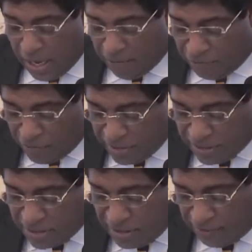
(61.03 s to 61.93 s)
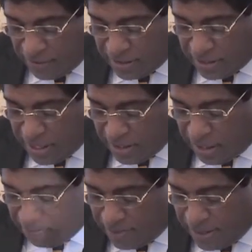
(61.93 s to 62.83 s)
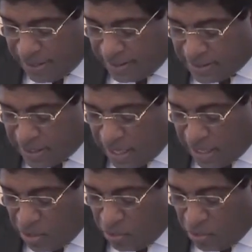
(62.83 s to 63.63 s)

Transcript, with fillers: and foreign service that predicts and